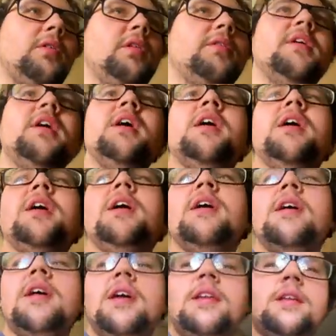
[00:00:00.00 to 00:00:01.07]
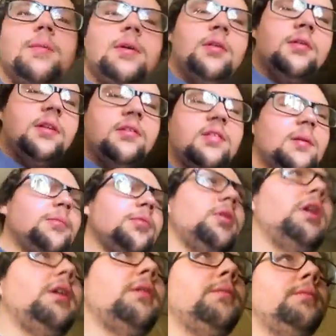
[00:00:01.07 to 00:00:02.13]
of, in the middle of December,
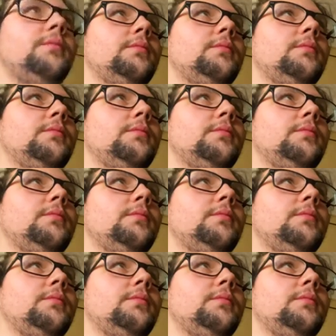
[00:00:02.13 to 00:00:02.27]
well,